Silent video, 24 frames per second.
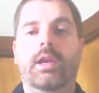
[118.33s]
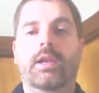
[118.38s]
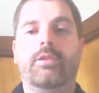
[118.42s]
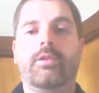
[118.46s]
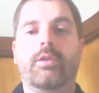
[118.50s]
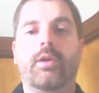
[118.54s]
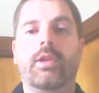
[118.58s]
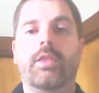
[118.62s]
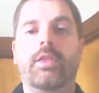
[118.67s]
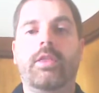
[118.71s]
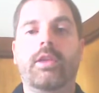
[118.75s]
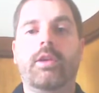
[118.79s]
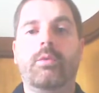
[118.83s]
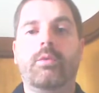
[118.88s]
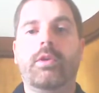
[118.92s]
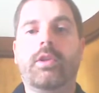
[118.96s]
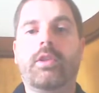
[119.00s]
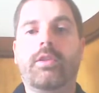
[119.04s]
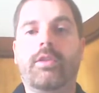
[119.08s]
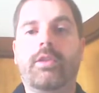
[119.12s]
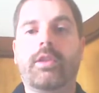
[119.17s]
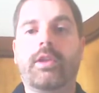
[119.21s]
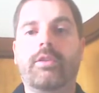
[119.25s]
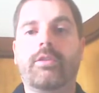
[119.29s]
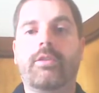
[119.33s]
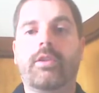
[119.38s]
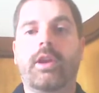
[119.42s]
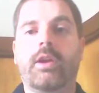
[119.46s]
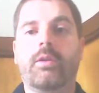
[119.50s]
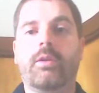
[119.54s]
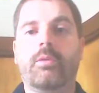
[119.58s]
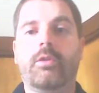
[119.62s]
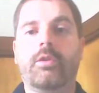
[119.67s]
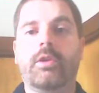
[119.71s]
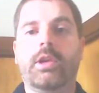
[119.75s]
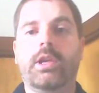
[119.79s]
And so I think one of the things that I
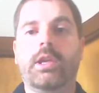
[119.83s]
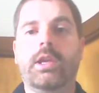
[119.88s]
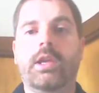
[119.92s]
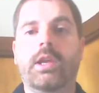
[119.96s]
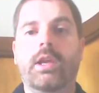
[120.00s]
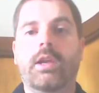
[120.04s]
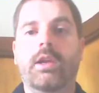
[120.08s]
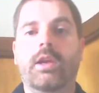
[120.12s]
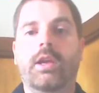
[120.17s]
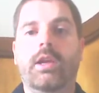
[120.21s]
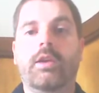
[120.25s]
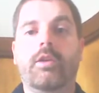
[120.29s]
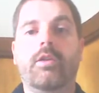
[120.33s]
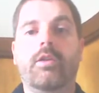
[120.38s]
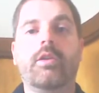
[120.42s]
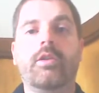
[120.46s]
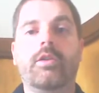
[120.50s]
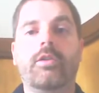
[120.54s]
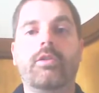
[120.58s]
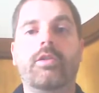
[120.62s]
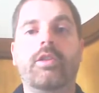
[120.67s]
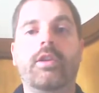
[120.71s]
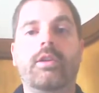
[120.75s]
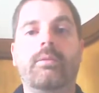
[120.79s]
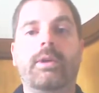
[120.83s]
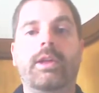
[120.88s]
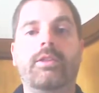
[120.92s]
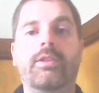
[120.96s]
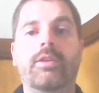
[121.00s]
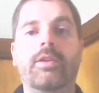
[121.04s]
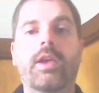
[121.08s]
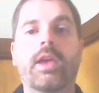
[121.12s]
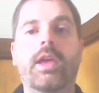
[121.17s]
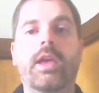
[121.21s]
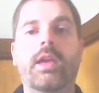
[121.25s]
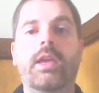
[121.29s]
really encourage you to think about
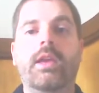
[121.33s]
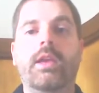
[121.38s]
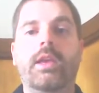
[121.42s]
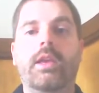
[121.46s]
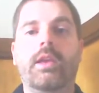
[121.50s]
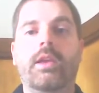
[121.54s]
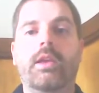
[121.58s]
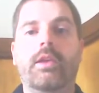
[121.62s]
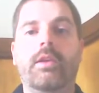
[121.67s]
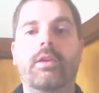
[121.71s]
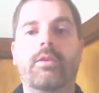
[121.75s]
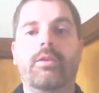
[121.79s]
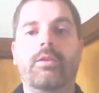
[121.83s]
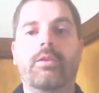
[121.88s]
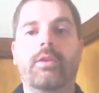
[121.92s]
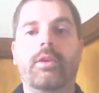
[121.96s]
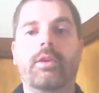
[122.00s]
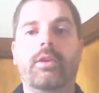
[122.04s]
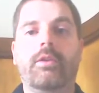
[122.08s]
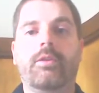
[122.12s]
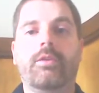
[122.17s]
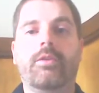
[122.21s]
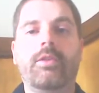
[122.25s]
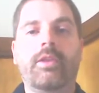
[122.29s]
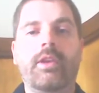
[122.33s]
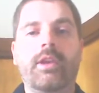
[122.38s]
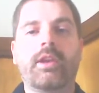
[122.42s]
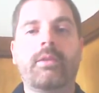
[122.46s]
today is is